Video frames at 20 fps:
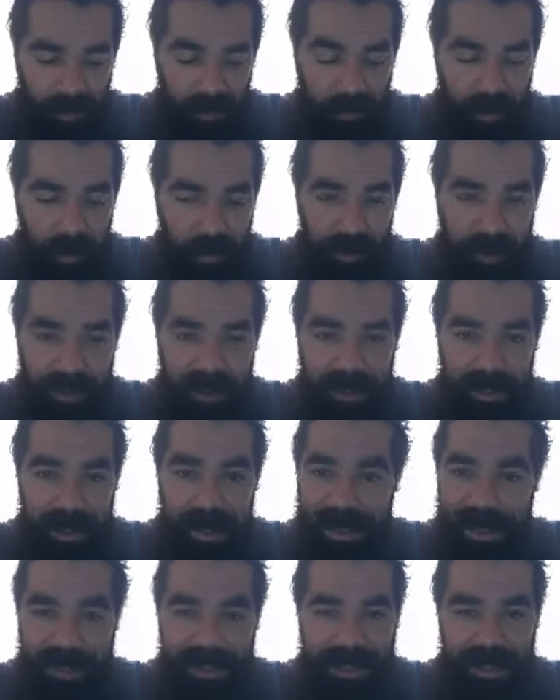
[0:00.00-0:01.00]
I rented
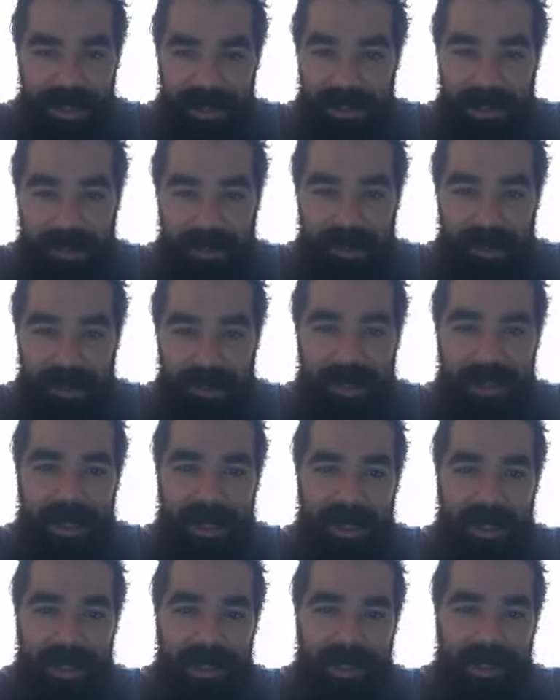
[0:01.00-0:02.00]
shit you do with money.
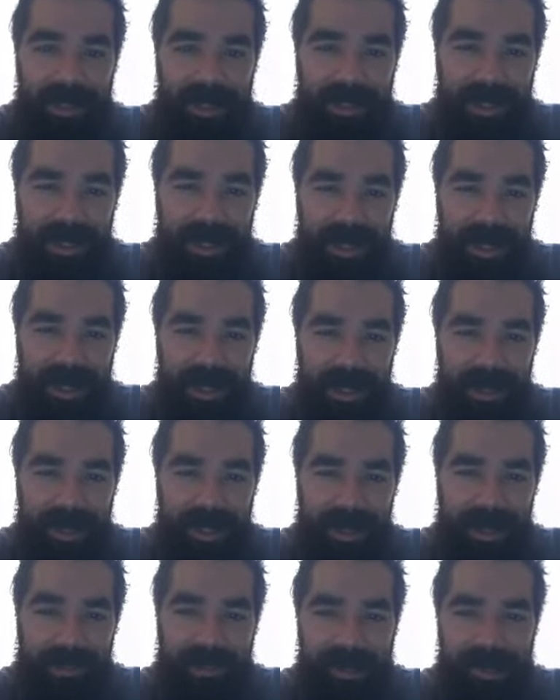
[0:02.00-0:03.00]
I was like,
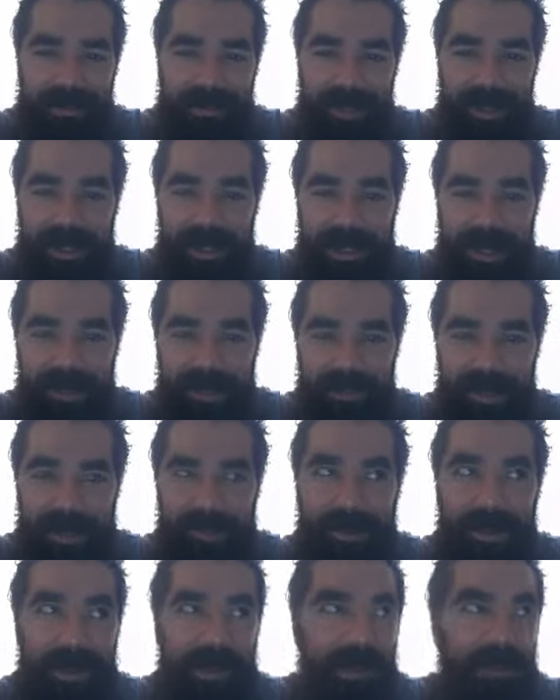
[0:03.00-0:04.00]
oh, I want to fucking get a big
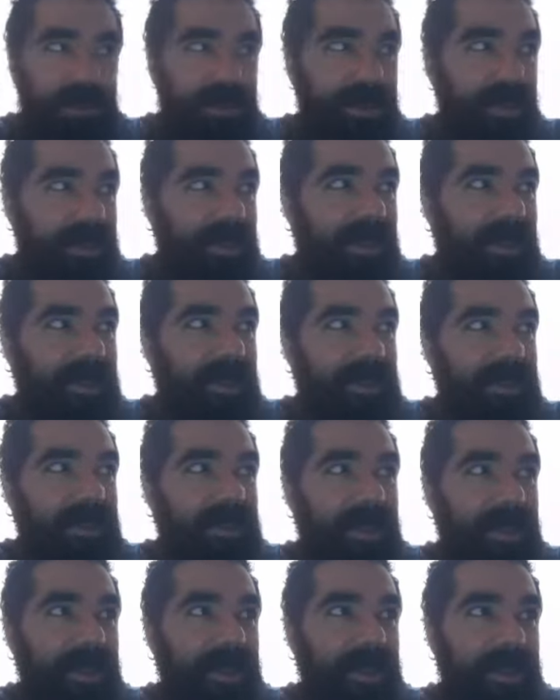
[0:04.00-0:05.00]
mirror and put it on this
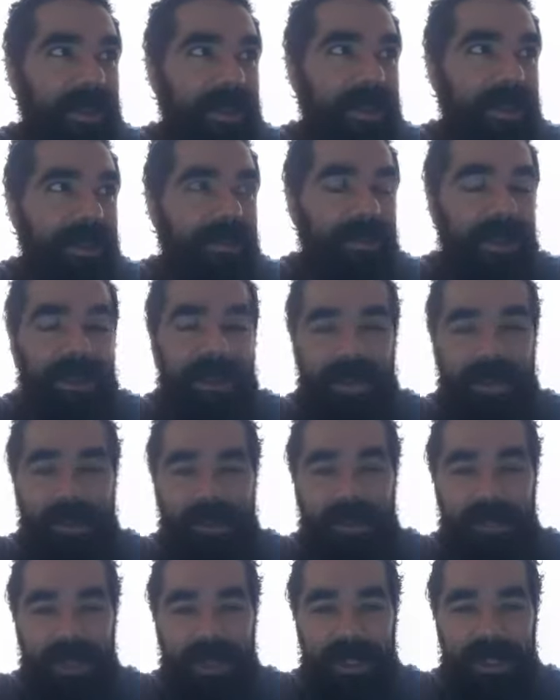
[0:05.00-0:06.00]
wall. Found it
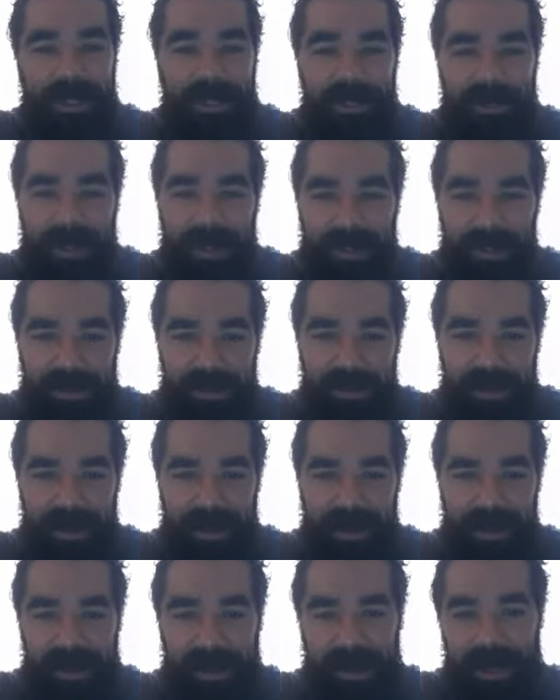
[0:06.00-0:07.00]
on Craigslist, rented a
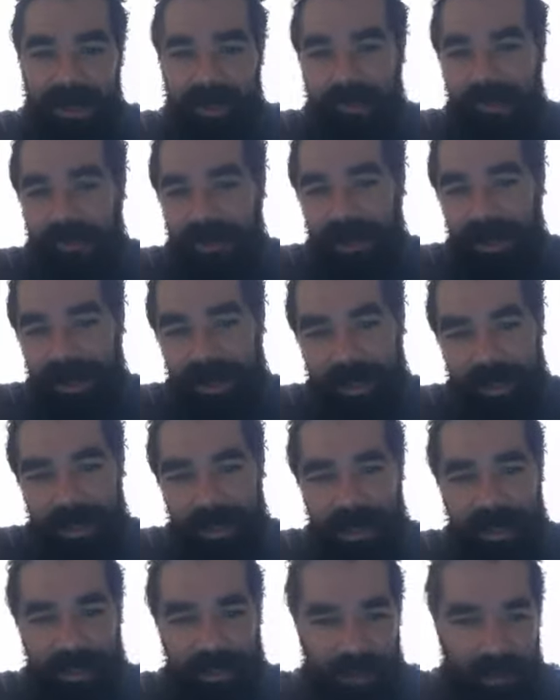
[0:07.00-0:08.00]
van, got a friend,
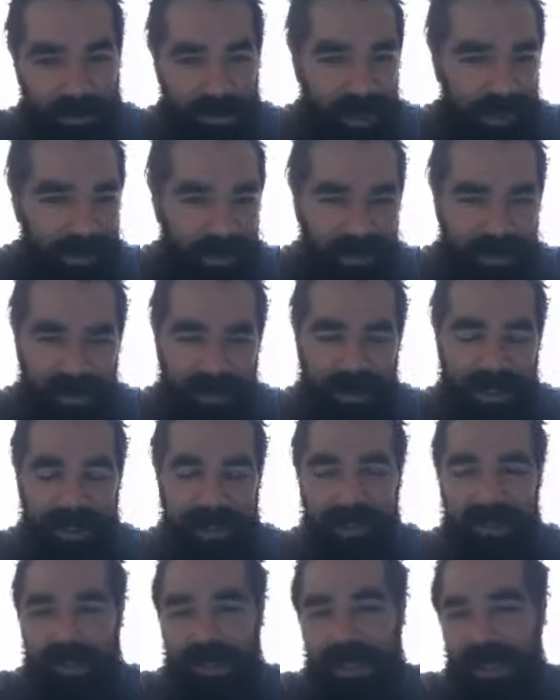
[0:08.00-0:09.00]
drove out there. It was a
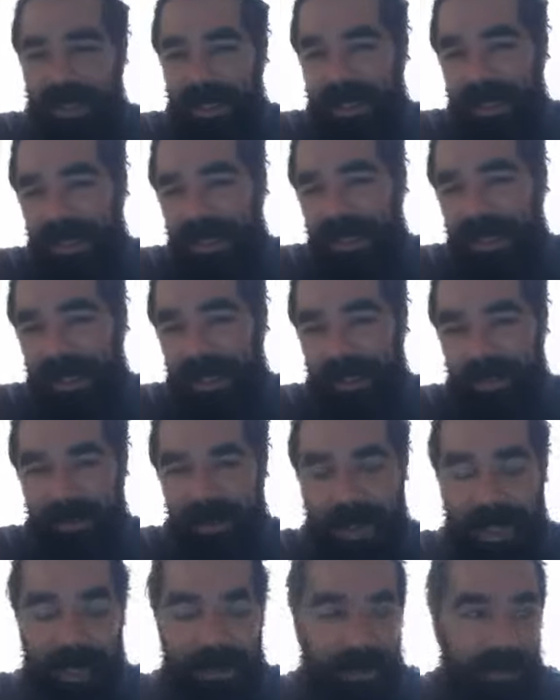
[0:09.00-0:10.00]
waste of a day. Came
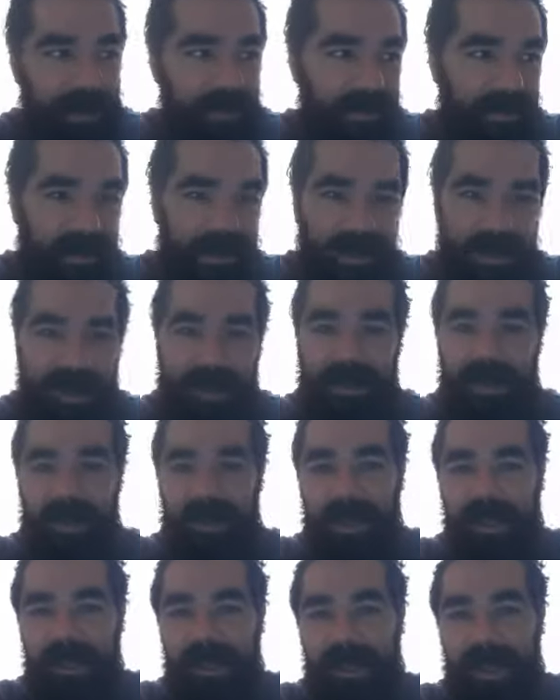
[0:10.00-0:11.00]
back, wouldn't fit in the
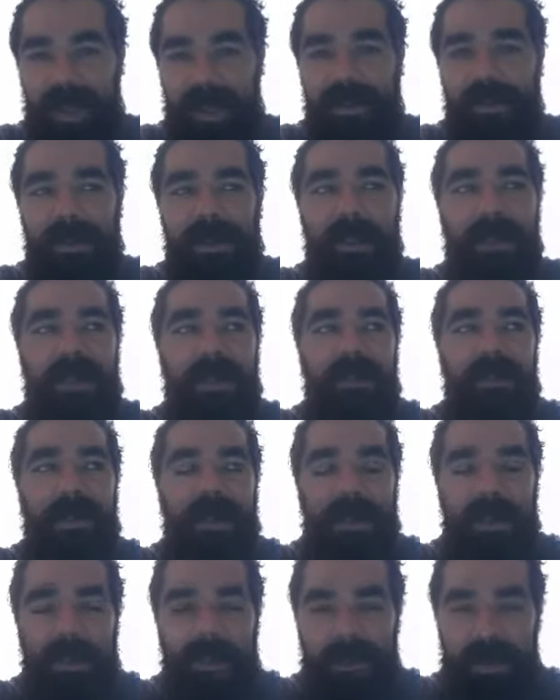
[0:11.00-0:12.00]
elevator. I had to fucking leave it
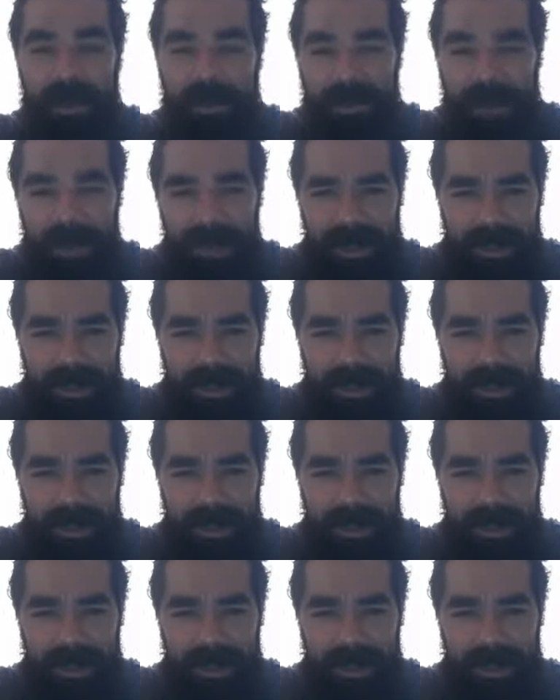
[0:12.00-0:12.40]
on the curb.